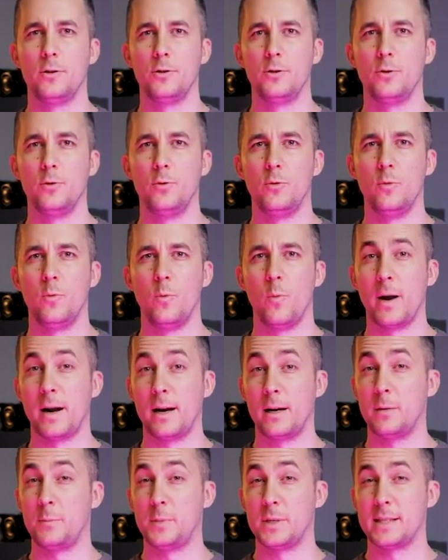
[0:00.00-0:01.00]
to
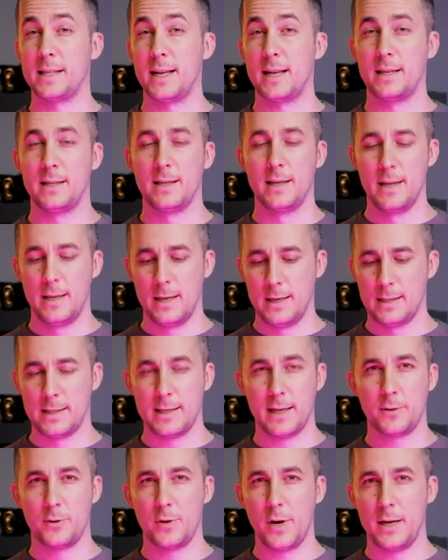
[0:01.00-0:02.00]
100%
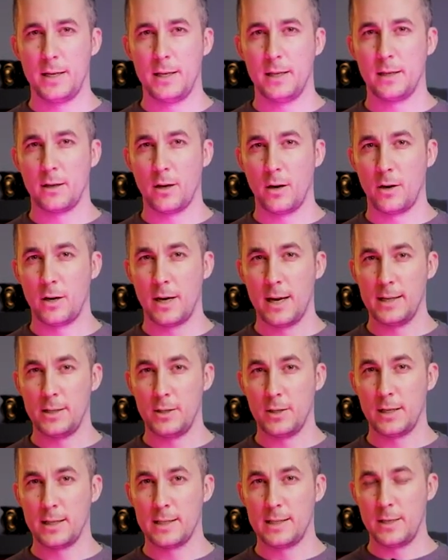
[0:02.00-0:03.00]
saturated color, as
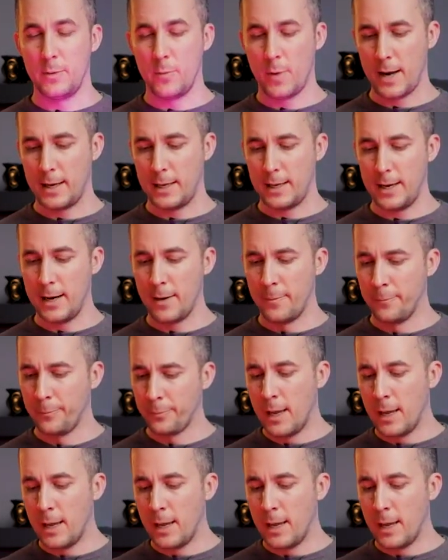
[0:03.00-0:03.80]
you can see right here.